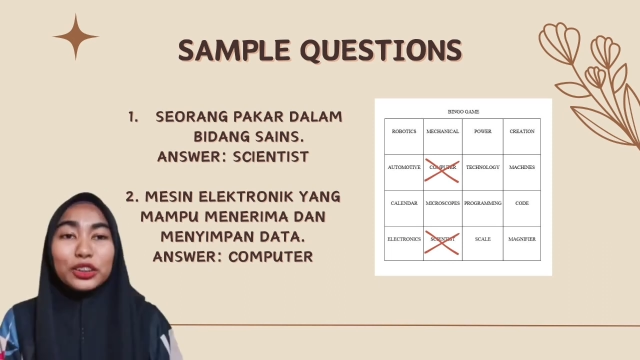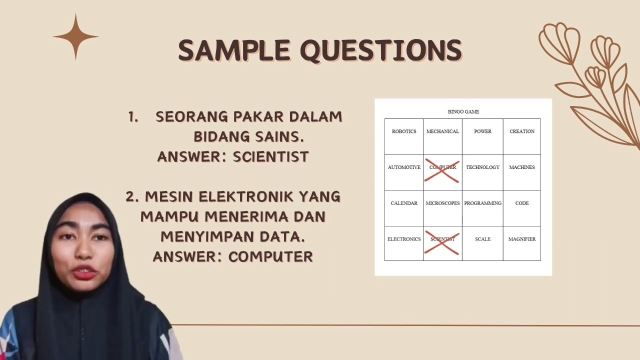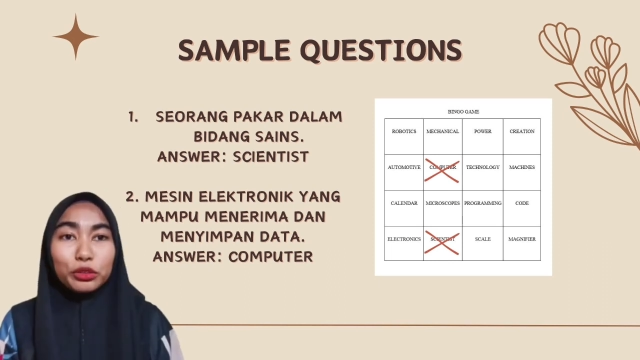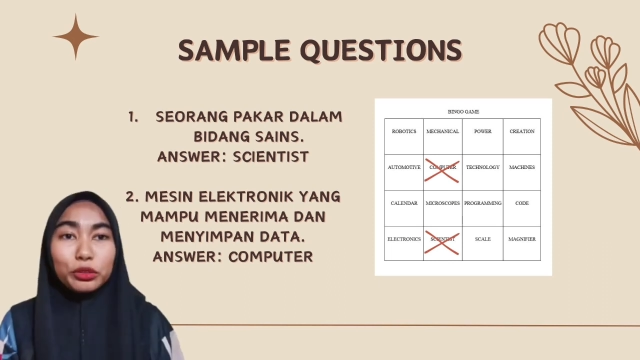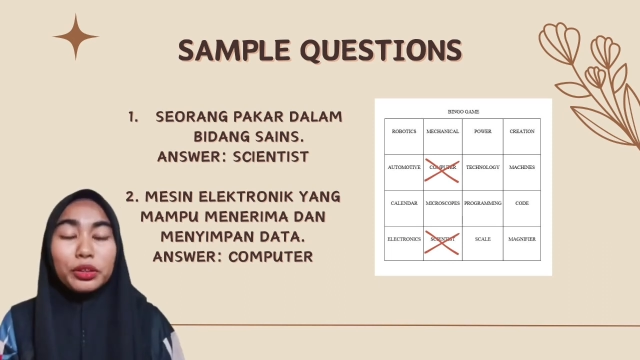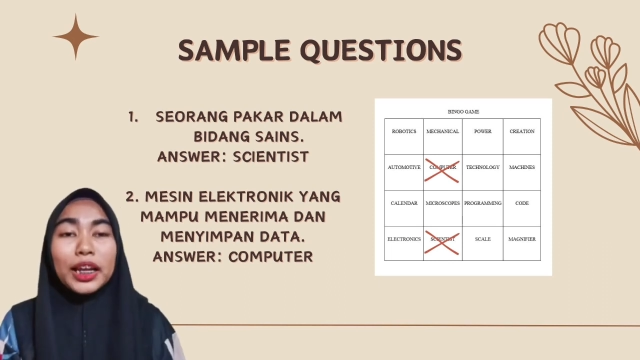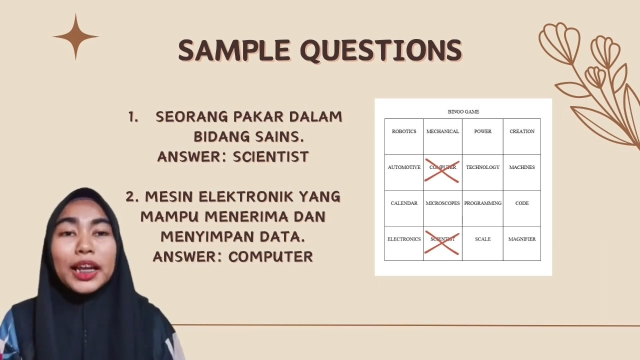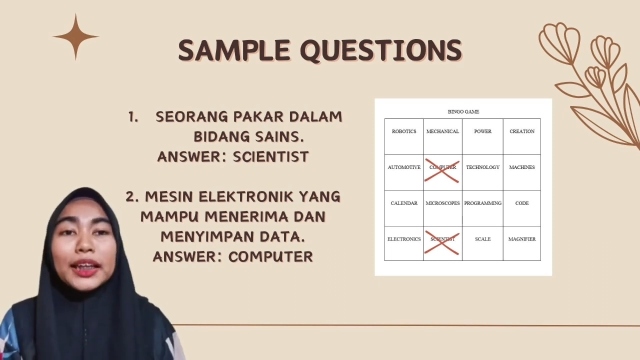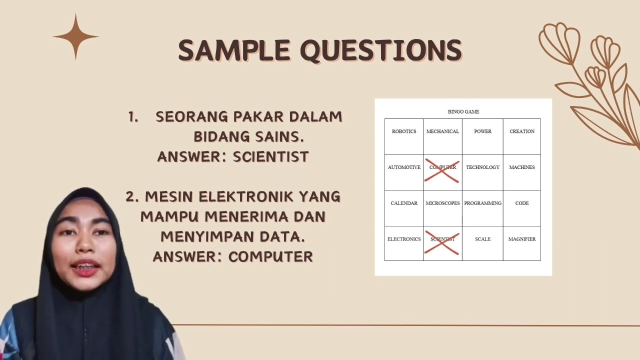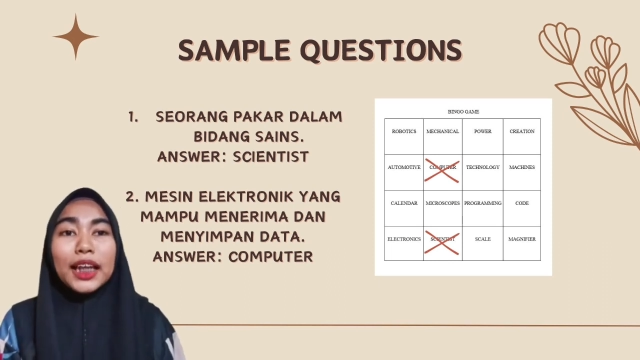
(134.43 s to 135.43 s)
So,
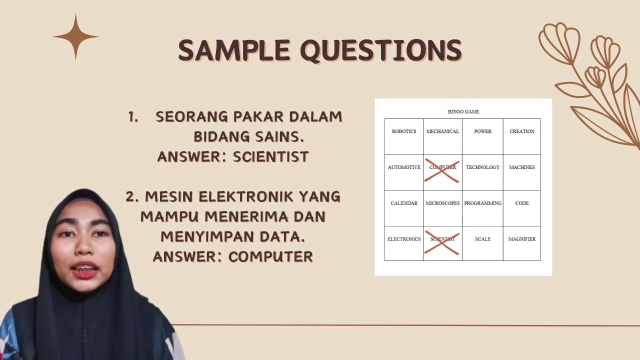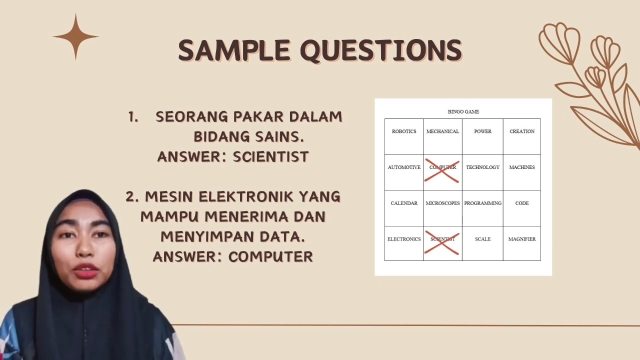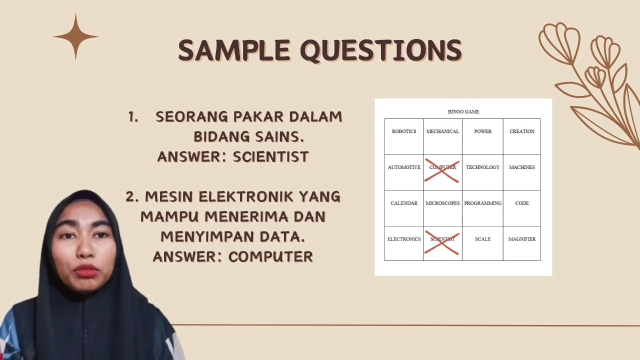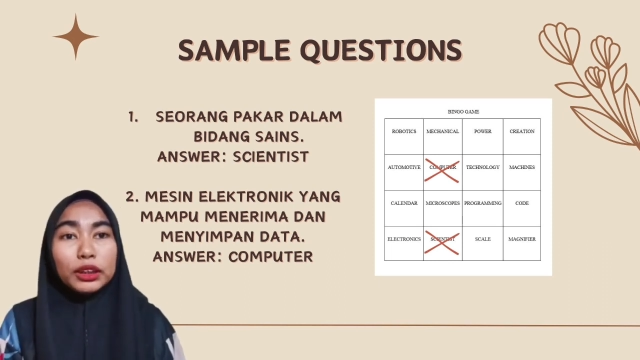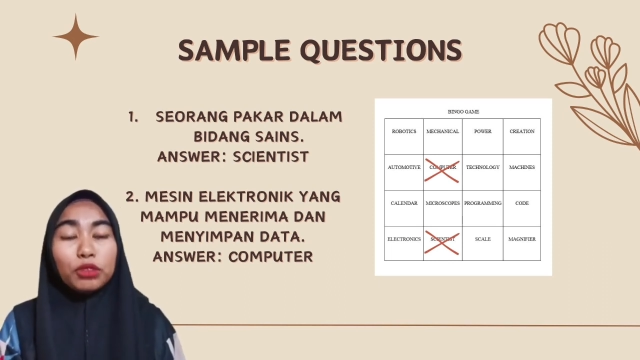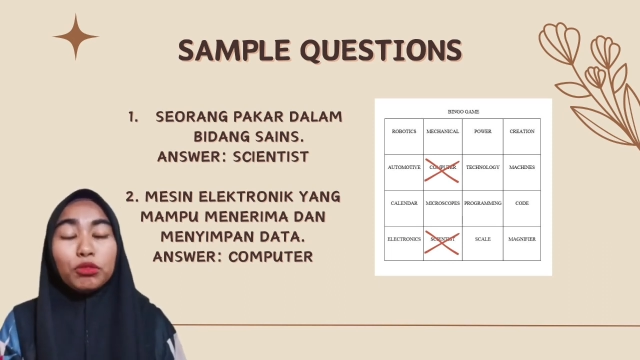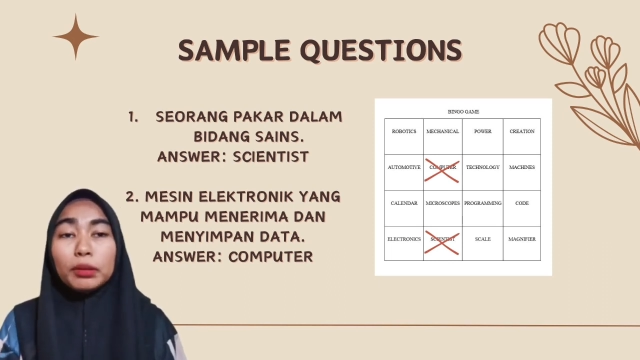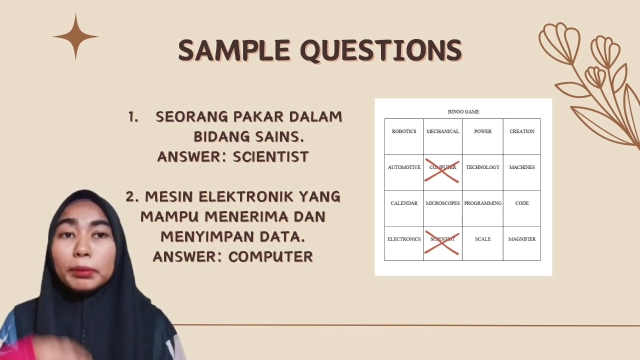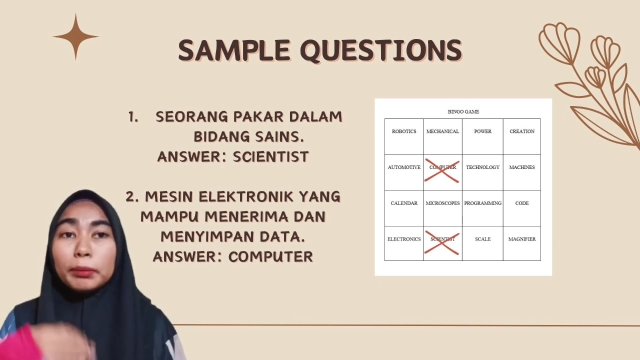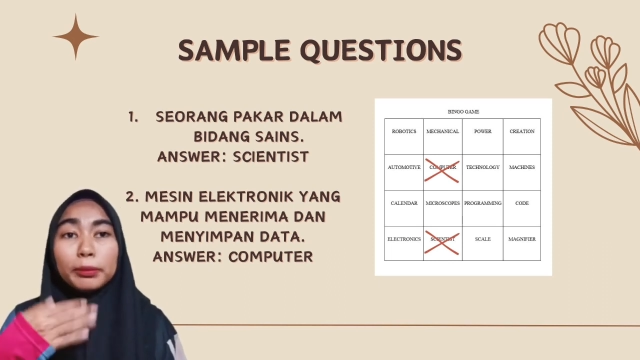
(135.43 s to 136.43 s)
the activity
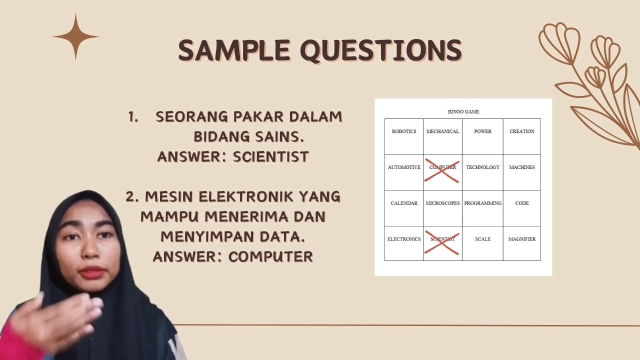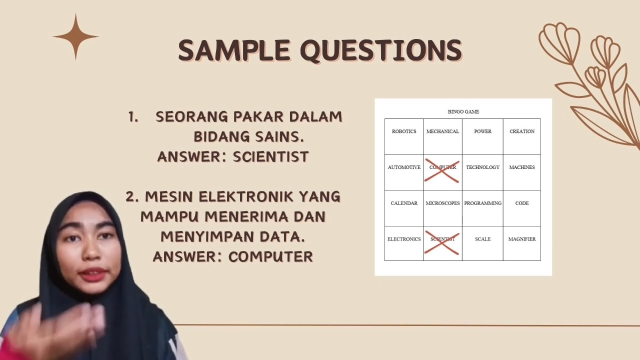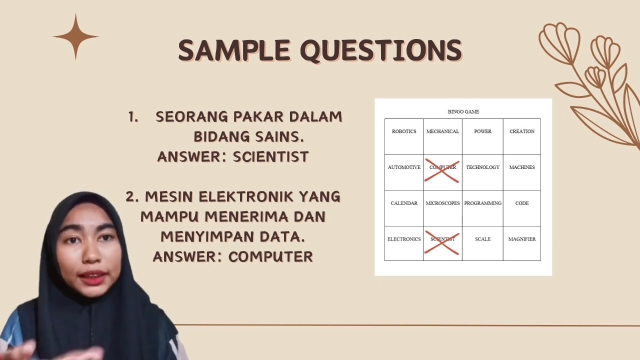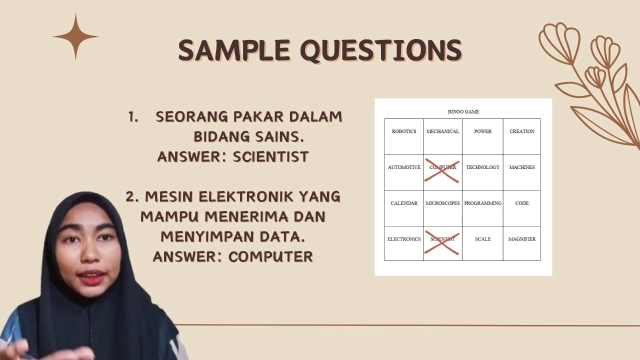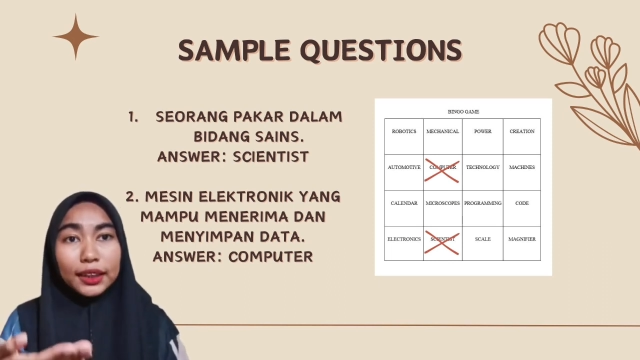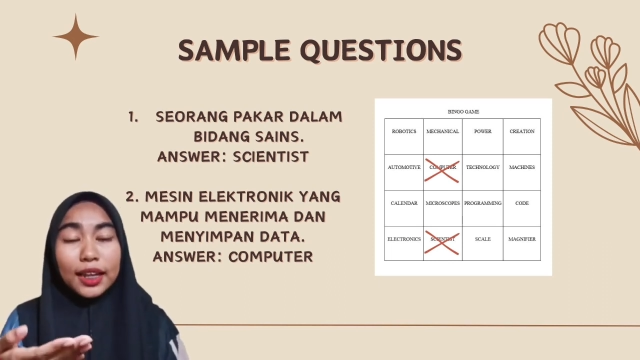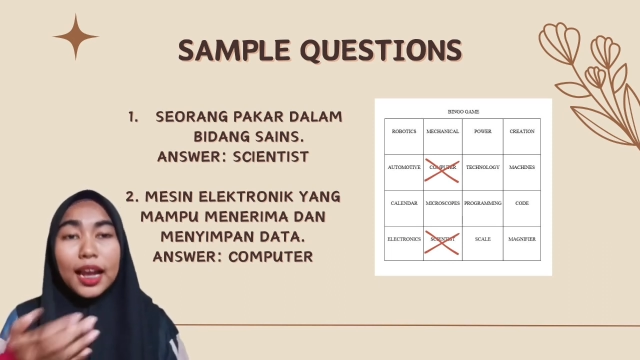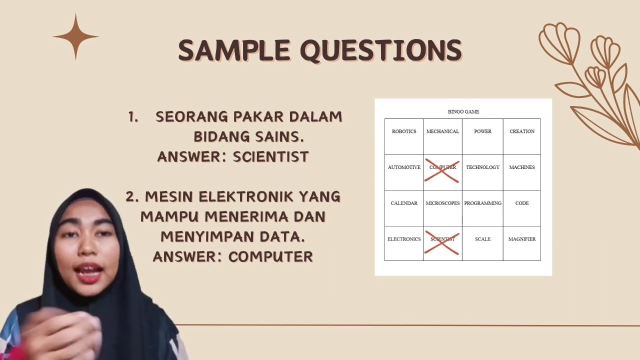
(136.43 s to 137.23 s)
will be proceeded